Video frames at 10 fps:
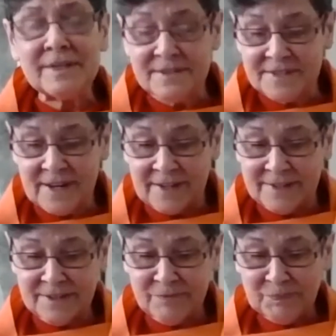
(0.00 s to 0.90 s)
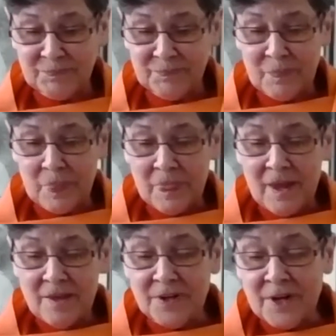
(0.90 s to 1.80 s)
insight,
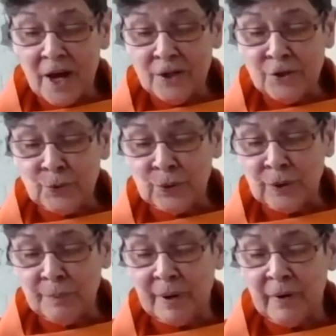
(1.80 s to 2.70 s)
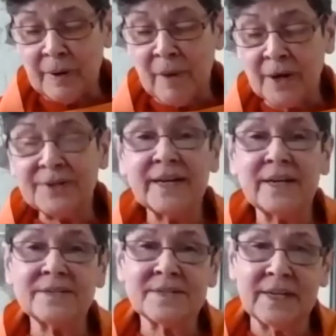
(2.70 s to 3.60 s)
the non dual
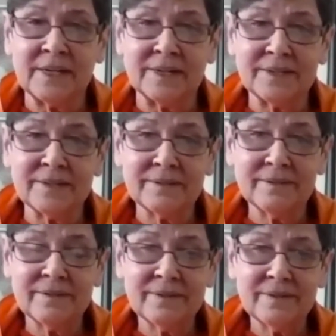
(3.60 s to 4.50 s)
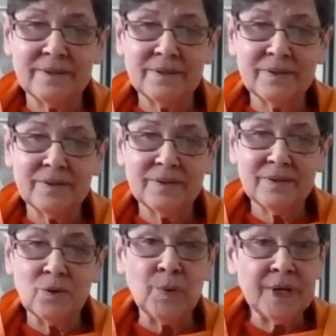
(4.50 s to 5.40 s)
Paramarthika state,
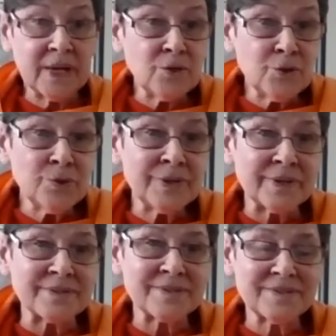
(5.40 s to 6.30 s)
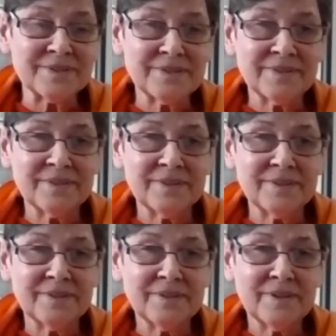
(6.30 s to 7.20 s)
we can do this
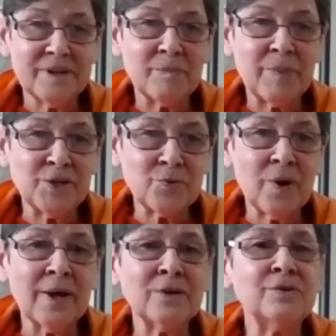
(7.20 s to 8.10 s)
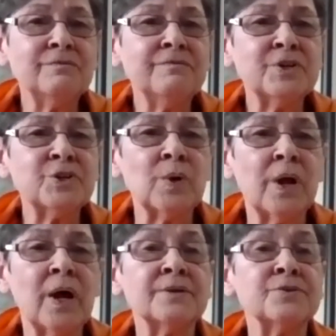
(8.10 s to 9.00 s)
by trying to
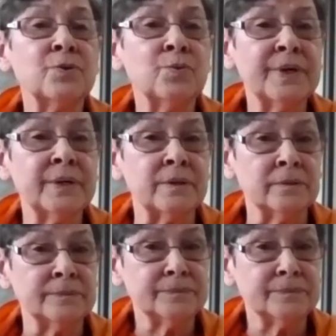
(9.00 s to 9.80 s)
visualize the real.